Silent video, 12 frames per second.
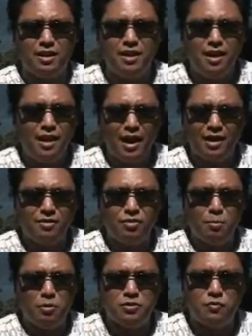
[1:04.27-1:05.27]
and
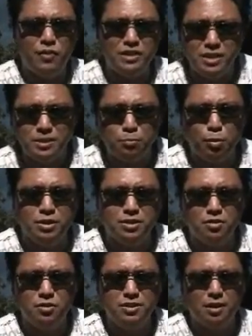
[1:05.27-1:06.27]
the most vicious
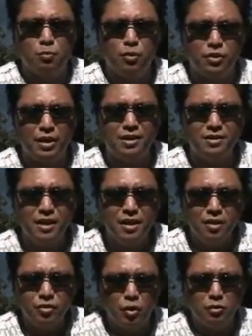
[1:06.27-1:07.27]
prisoners. And within
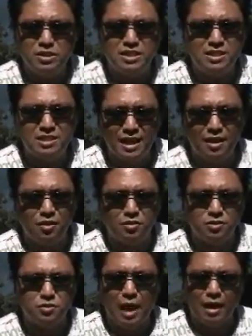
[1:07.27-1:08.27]
those
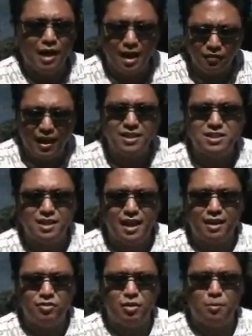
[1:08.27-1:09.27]
cells, I've actually
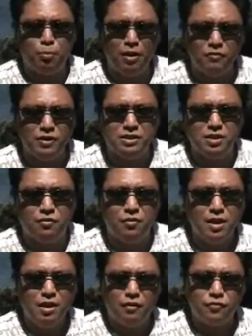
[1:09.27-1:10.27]
had the privilege
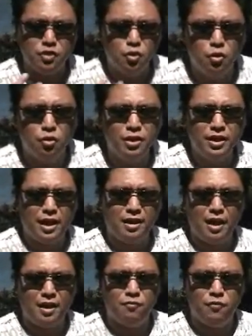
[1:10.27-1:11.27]
of touring
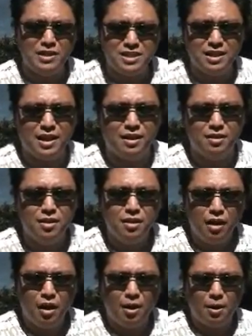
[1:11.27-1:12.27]
and visiting
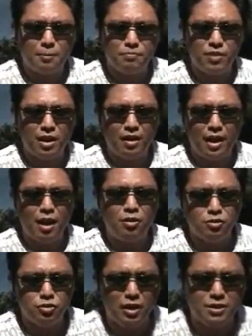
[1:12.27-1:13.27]

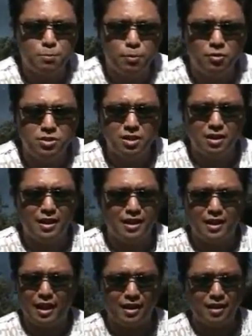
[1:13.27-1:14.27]
Alcatraz personally,
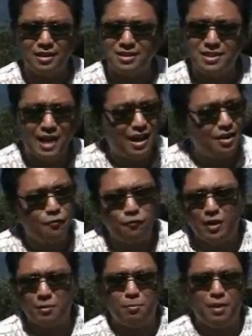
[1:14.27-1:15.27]
and it's not a
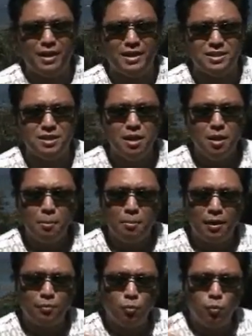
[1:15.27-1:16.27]
fun place.
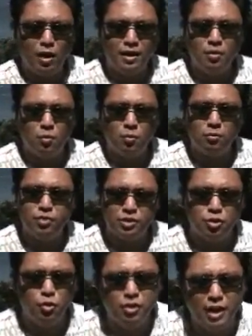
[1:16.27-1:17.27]
But the
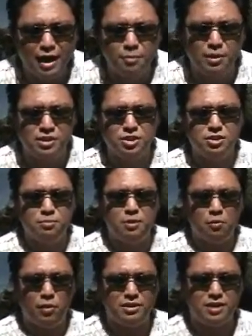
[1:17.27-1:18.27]
tour guide mentioned to
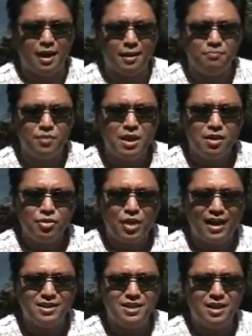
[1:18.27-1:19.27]
me one time
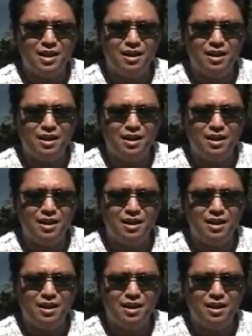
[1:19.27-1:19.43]
that